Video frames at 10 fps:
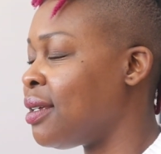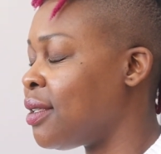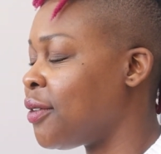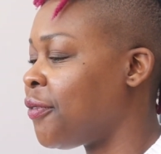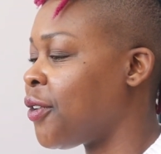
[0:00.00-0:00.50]

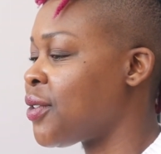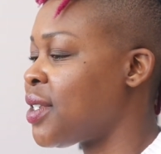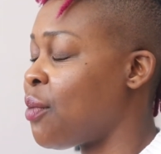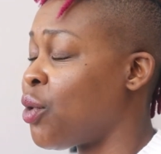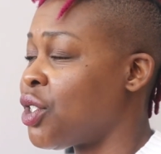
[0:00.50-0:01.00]
the
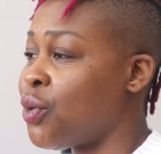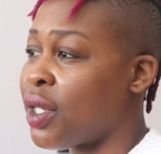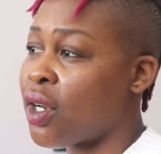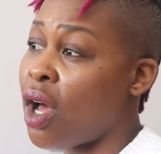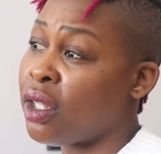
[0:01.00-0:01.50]
first step was
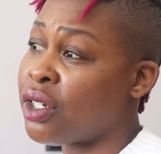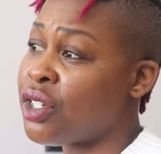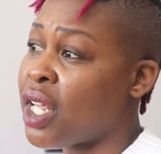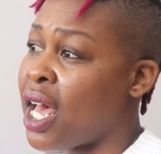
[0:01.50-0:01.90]
to acknowledge